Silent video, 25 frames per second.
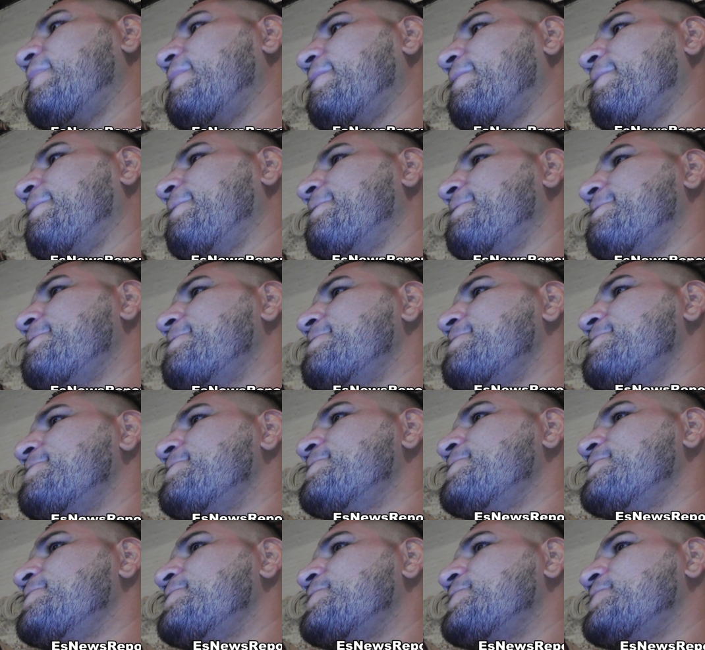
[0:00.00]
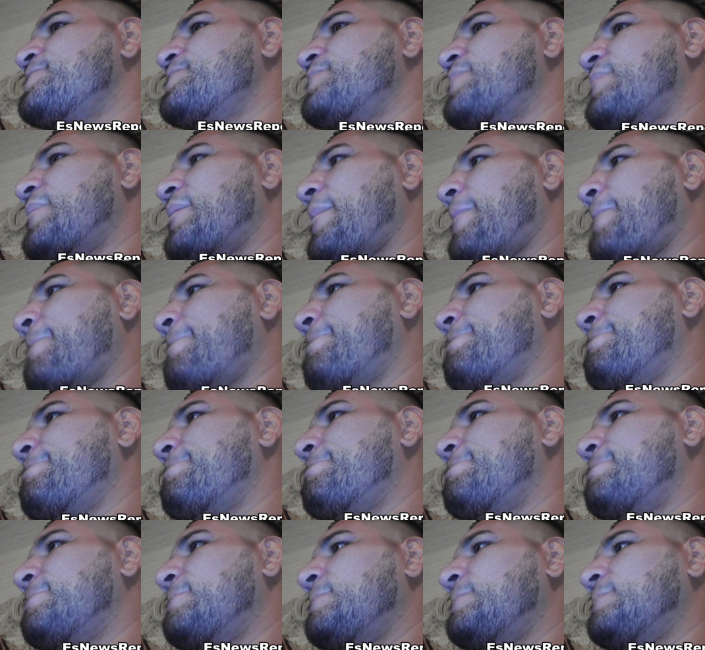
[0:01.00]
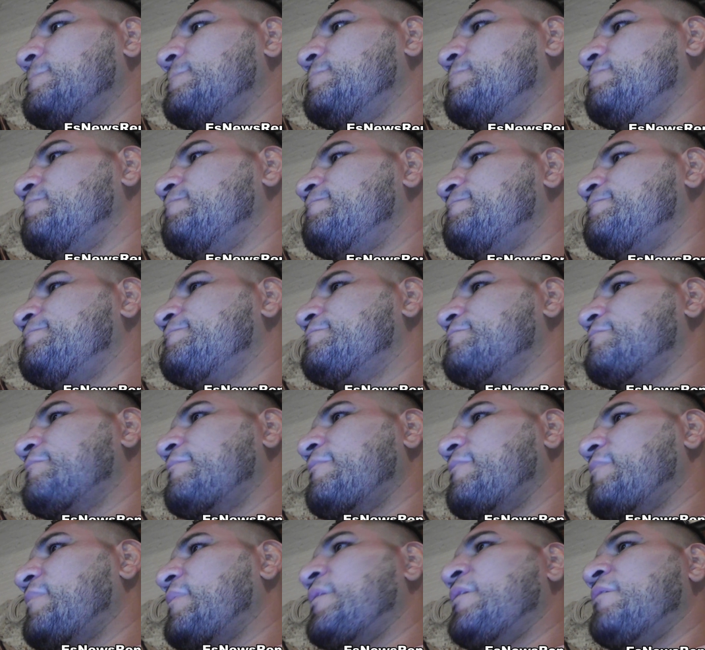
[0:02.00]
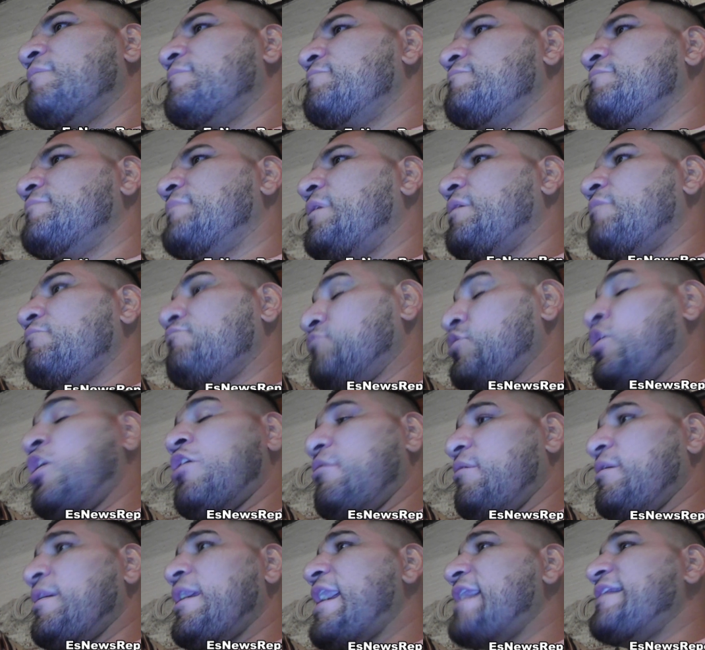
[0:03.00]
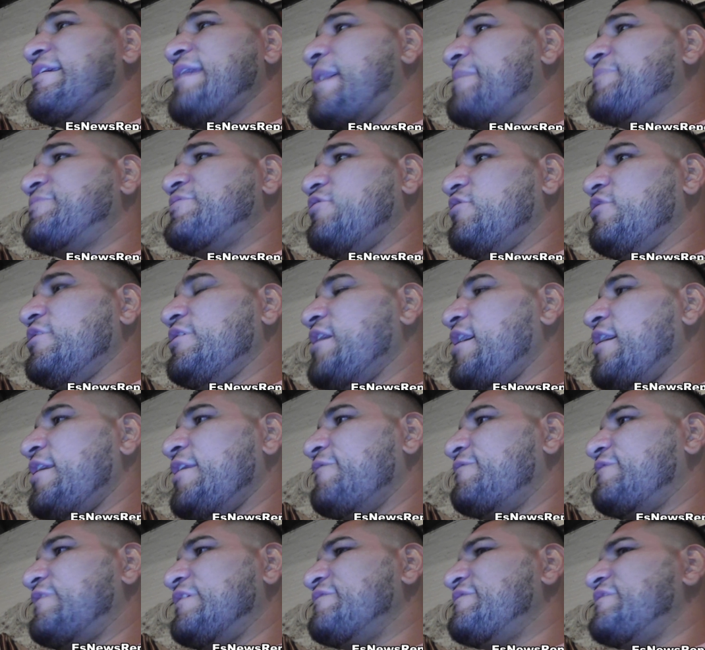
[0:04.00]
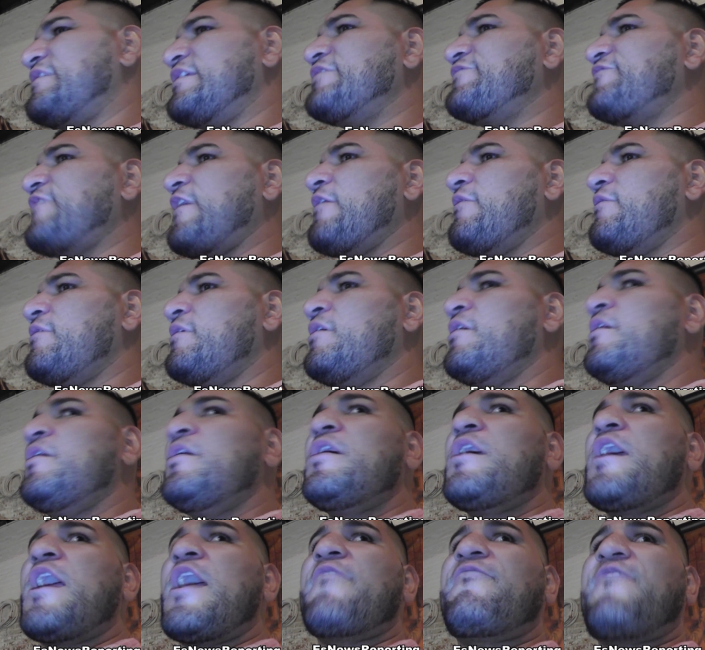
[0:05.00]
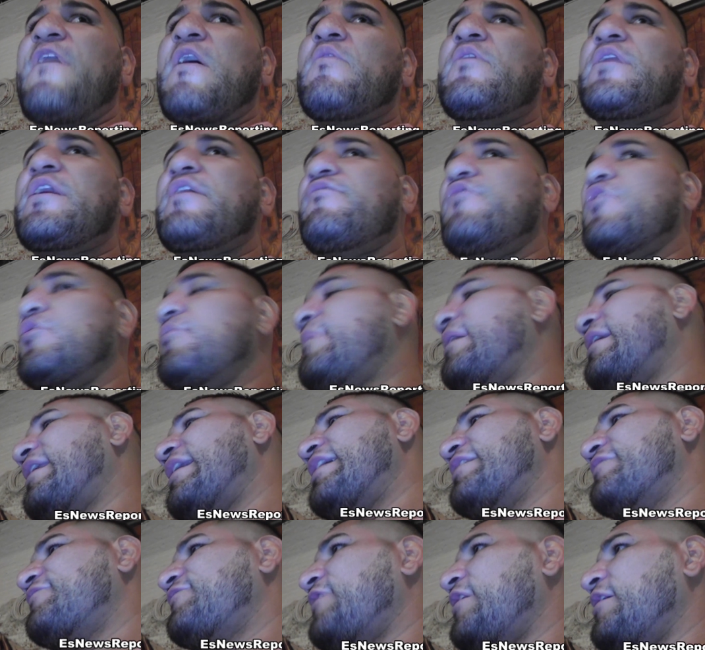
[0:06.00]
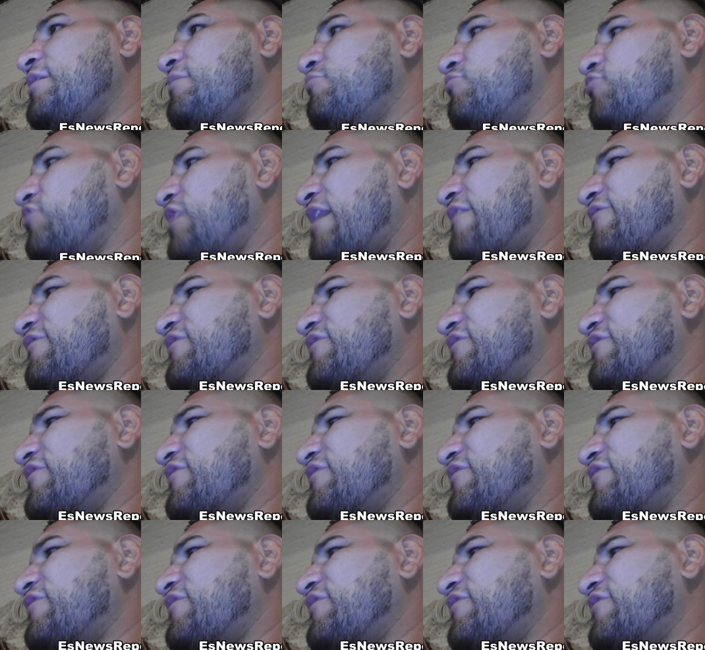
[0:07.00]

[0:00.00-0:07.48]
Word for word: your last fight? Had you won that fight, you wouldn't even consider this fight. No, absolutely absolutely not. If this, this fight, if I would have won my last fight, would I